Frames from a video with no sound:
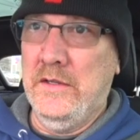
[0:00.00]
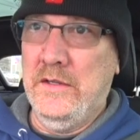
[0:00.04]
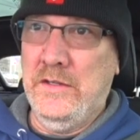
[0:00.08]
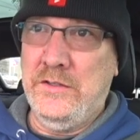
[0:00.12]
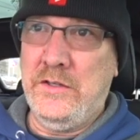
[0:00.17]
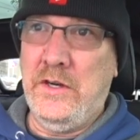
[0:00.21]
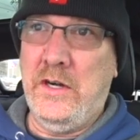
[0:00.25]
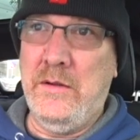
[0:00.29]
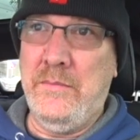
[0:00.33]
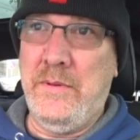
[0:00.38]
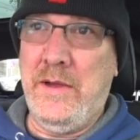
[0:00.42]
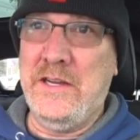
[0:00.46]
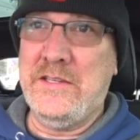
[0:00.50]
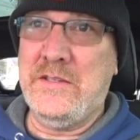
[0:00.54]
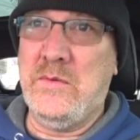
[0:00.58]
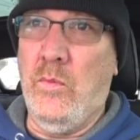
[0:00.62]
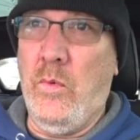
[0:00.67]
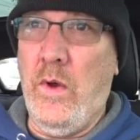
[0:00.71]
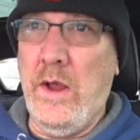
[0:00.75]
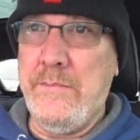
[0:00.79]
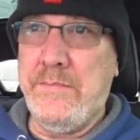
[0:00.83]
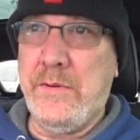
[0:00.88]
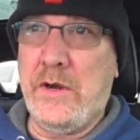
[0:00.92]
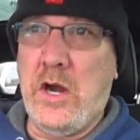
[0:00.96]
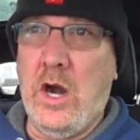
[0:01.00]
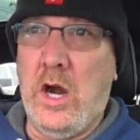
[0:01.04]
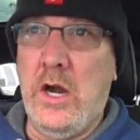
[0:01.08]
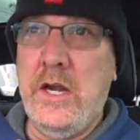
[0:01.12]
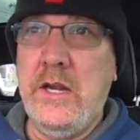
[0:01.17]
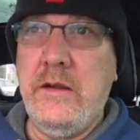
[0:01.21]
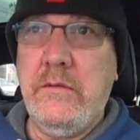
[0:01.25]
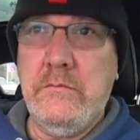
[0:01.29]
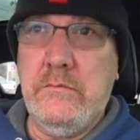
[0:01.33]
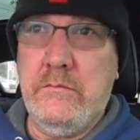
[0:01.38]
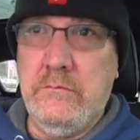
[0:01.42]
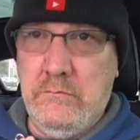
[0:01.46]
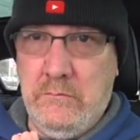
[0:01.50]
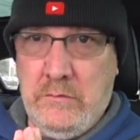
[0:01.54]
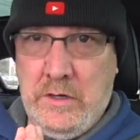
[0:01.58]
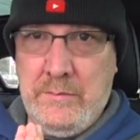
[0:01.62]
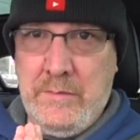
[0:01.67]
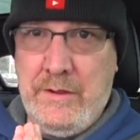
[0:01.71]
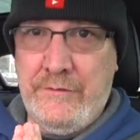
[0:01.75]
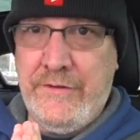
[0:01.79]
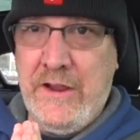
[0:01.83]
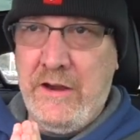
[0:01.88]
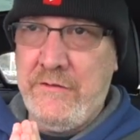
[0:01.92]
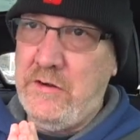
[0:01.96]
So I'm going to buy some white Bacardi, one of
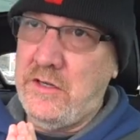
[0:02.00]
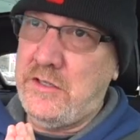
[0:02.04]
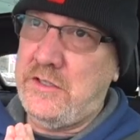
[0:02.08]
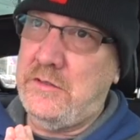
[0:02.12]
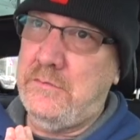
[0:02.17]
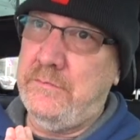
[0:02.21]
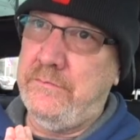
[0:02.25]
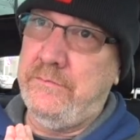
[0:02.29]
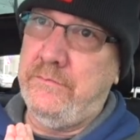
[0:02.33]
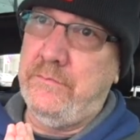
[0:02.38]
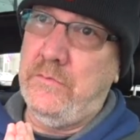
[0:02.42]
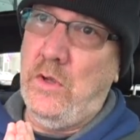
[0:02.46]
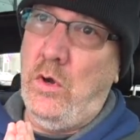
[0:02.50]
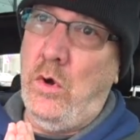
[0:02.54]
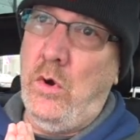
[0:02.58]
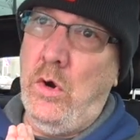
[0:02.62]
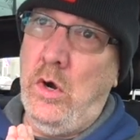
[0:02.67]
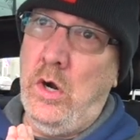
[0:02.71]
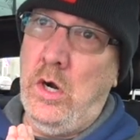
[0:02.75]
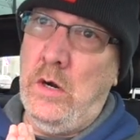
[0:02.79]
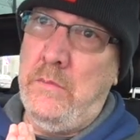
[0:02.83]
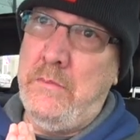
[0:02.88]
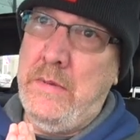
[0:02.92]
my favorites, or